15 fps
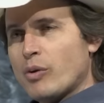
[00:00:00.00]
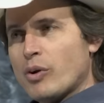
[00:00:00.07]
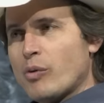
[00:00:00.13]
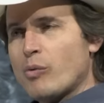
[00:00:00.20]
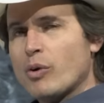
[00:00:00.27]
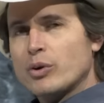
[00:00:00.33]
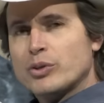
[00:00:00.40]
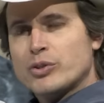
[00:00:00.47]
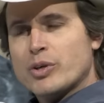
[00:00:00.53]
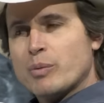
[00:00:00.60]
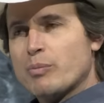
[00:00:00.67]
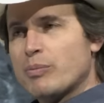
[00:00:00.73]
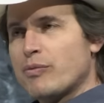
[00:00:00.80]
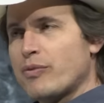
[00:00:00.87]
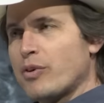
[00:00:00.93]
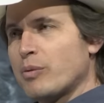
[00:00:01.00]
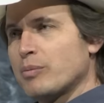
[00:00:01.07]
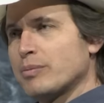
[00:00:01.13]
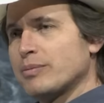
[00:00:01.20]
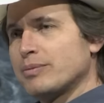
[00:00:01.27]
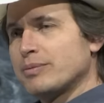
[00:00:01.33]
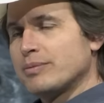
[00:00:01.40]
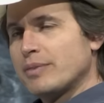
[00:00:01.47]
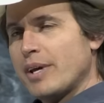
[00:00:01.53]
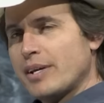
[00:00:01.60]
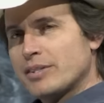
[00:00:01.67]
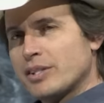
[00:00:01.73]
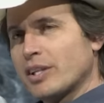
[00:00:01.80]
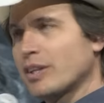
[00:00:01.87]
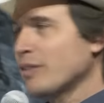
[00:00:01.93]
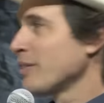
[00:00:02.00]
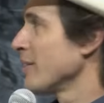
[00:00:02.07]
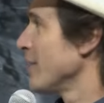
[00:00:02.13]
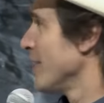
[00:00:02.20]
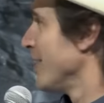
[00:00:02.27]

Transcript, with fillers: on a road trip from... That was hopeless.